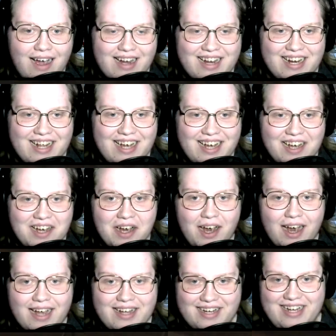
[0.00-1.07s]
I can't,
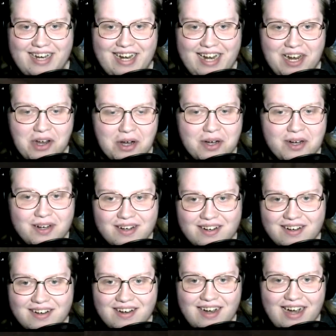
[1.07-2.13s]
I can't hear.
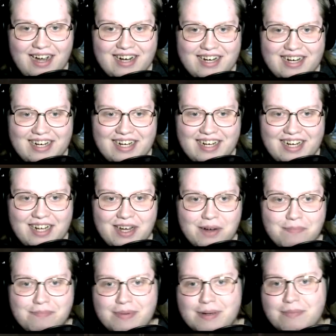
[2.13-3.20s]
I can't hear
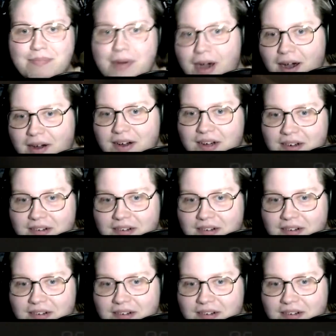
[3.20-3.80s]
people.